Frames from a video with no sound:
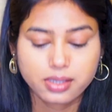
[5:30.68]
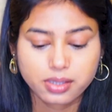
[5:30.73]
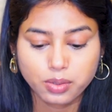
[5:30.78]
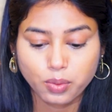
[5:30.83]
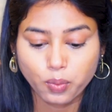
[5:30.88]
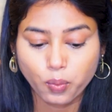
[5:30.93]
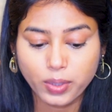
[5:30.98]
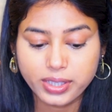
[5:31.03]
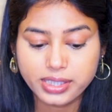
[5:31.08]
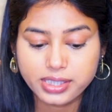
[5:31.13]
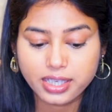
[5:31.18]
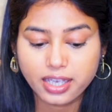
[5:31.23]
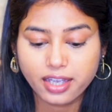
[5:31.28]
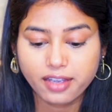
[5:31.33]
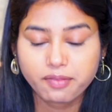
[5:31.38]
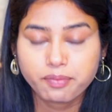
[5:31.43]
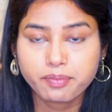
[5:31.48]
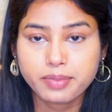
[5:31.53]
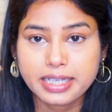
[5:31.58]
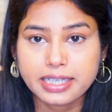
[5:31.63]
So once I
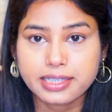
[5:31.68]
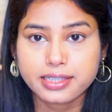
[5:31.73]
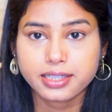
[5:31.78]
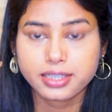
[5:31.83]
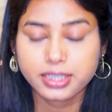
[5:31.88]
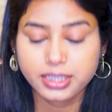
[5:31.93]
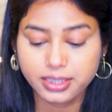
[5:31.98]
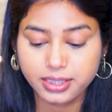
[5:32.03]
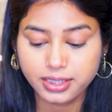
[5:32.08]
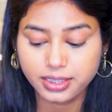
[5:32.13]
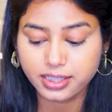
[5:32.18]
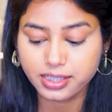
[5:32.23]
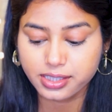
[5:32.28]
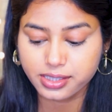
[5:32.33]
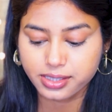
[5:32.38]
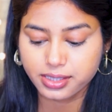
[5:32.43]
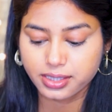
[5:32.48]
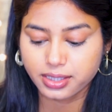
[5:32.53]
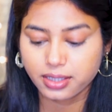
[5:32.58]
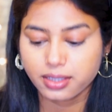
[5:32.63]
have blended in the
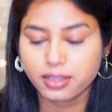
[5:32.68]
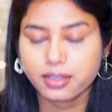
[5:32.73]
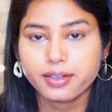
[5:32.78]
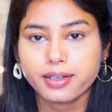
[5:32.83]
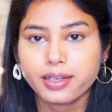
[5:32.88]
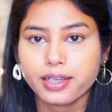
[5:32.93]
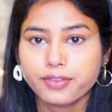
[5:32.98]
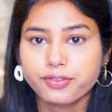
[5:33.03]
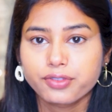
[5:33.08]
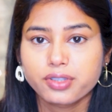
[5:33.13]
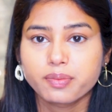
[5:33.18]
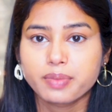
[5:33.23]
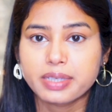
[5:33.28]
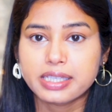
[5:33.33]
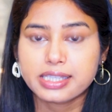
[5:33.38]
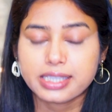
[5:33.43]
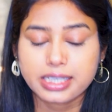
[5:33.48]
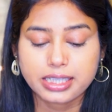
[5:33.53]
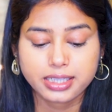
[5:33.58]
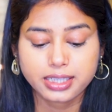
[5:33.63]
concealer, I will be
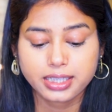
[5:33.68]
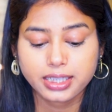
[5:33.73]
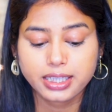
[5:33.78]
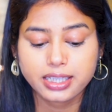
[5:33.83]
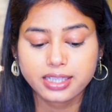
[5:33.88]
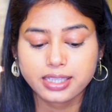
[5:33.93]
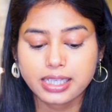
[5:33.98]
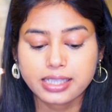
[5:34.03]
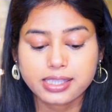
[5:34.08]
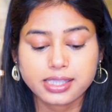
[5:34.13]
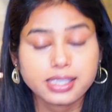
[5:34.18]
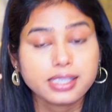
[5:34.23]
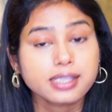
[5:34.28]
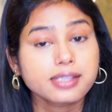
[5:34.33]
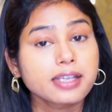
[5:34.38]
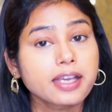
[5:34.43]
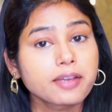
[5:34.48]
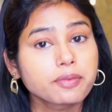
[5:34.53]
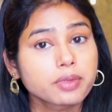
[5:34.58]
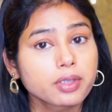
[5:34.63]
setting it. And
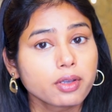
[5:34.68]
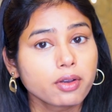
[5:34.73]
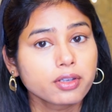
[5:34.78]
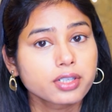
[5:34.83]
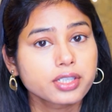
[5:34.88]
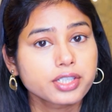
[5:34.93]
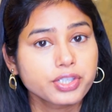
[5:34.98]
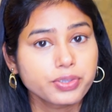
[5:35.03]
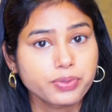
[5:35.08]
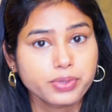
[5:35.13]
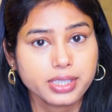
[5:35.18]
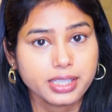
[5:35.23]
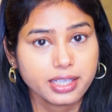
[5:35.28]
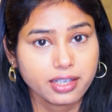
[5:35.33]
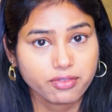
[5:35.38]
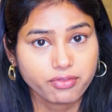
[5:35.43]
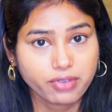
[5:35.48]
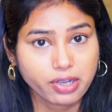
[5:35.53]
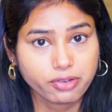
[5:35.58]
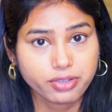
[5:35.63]
since I'm not using
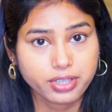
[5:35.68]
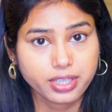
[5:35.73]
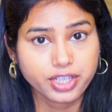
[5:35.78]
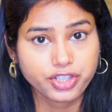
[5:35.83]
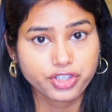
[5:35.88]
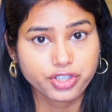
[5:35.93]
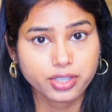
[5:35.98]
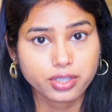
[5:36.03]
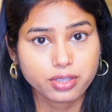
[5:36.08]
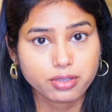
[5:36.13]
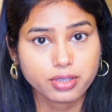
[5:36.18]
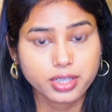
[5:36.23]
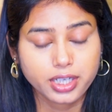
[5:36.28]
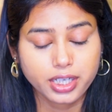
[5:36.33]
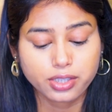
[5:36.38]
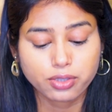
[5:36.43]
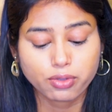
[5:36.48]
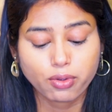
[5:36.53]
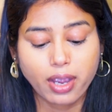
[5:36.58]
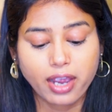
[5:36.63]
a foundation
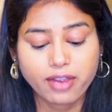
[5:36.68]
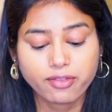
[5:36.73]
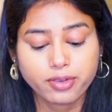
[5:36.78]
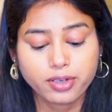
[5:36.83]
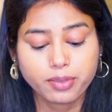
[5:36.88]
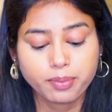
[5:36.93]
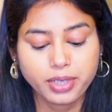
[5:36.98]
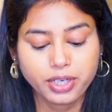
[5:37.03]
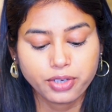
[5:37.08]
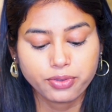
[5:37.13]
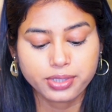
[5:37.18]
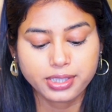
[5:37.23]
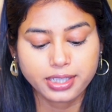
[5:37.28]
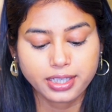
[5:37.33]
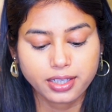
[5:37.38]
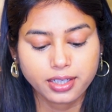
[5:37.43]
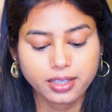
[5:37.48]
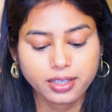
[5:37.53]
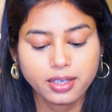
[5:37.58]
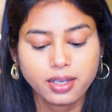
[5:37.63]
today, so I would be
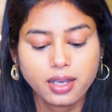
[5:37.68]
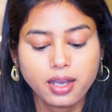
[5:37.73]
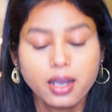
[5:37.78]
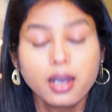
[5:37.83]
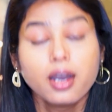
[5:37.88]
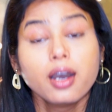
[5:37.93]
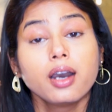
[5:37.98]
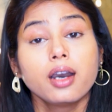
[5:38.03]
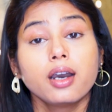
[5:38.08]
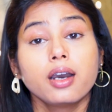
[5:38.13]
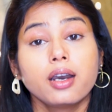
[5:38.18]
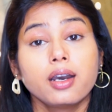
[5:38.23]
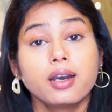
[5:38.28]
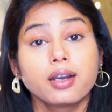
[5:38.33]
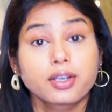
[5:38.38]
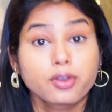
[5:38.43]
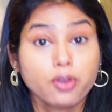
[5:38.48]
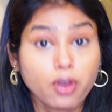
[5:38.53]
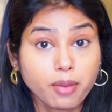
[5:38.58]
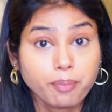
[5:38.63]
using a
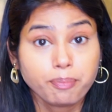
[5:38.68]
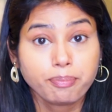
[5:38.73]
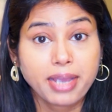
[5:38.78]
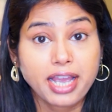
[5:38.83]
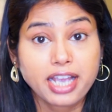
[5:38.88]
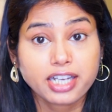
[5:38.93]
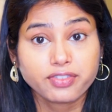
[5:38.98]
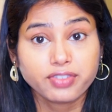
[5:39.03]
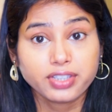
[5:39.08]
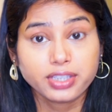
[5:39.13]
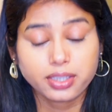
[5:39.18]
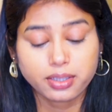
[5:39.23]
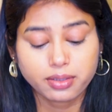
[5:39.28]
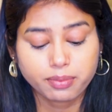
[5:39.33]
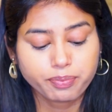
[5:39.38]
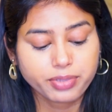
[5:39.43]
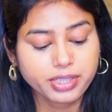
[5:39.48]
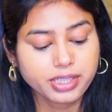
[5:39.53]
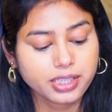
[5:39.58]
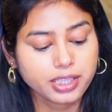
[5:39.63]
compact with
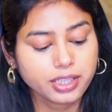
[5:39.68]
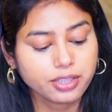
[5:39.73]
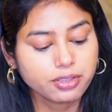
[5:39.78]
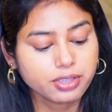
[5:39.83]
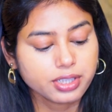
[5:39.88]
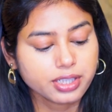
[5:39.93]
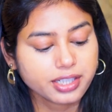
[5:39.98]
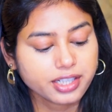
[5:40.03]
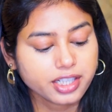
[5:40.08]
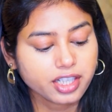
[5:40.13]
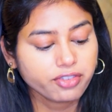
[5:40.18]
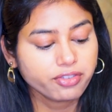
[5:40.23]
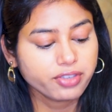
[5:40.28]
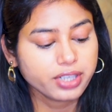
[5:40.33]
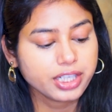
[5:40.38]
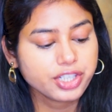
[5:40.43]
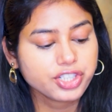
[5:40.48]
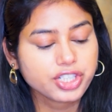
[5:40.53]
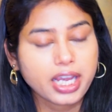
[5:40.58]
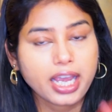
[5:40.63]
a pretty good
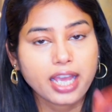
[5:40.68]
coverage.